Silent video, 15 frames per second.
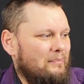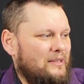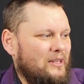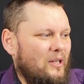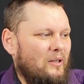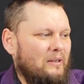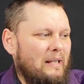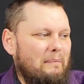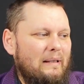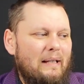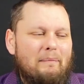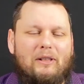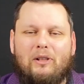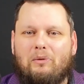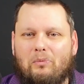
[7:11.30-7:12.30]
So let
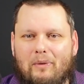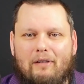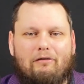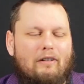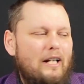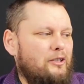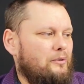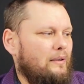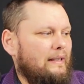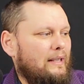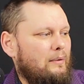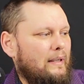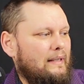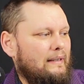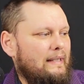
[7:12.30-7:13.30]
me just refresh really
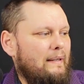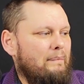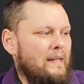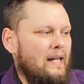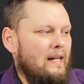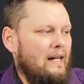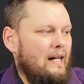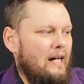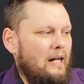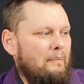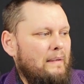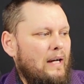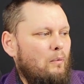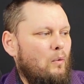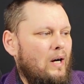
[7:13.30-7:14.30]
quickly.
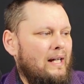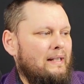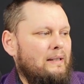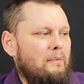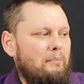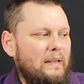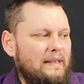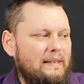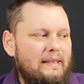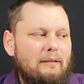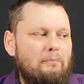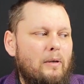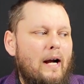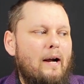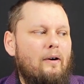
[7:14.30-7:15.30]
That one,
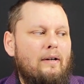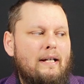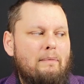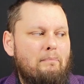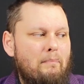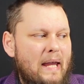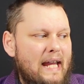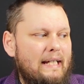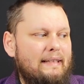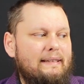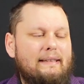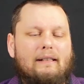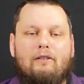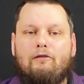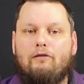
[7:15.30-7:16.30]
Byzantine priority
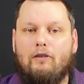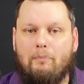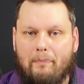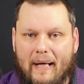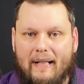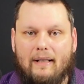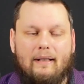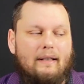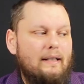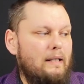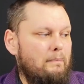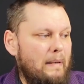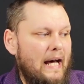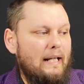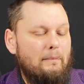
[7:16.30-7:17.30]
makes for better
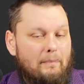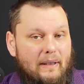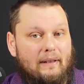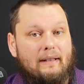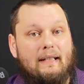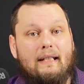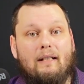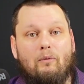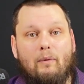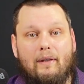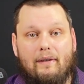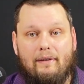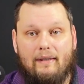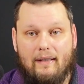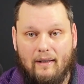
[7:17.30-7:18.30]
compatibility
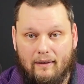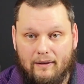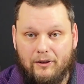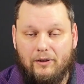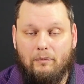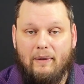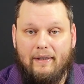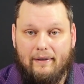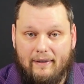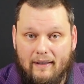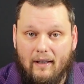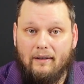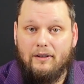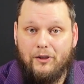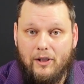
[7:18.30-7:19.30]
with the
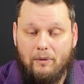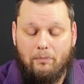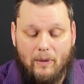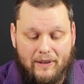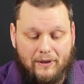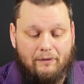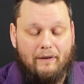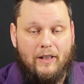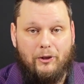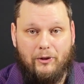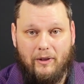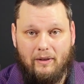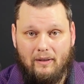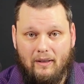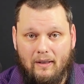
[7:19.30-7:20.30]
theology of
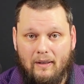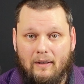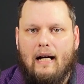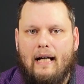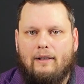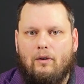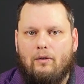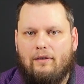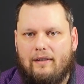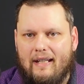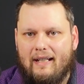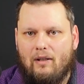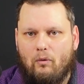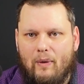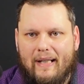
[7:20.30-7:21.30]
preservation. I don't
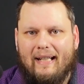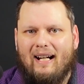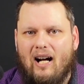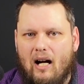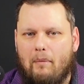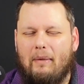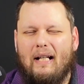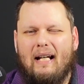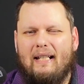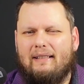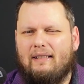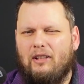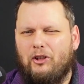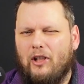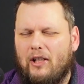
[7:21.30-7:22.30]
think we can
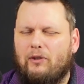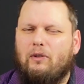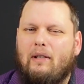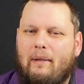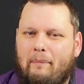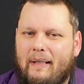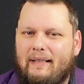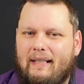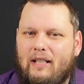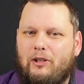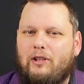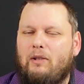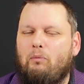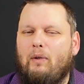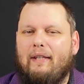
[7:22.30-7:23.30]
harmonize conjectural
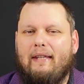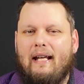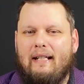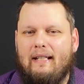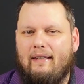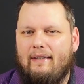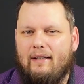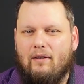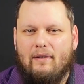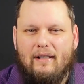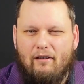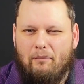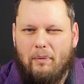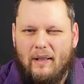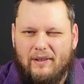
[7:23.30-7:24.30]
emendation with any
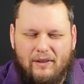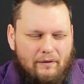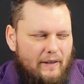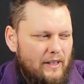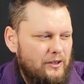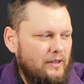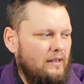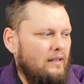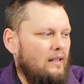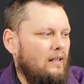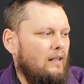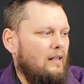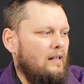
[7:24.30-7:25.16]
theory of preservation.